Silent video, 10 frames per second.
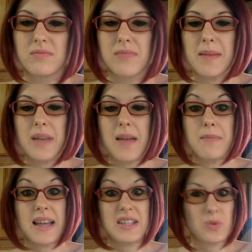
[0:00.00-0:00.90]
maybe I
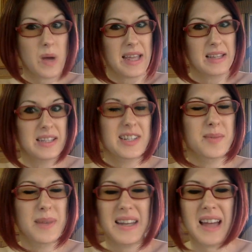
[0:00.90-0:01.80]
might sway a little
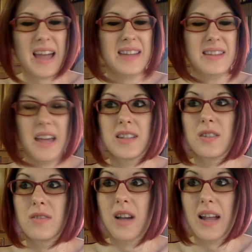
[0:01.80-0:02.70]
bit. I, I
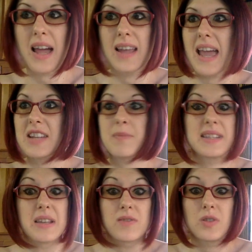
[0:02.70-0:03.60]
don't, I catch
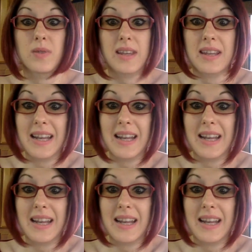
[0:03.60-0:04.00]
myself doing it.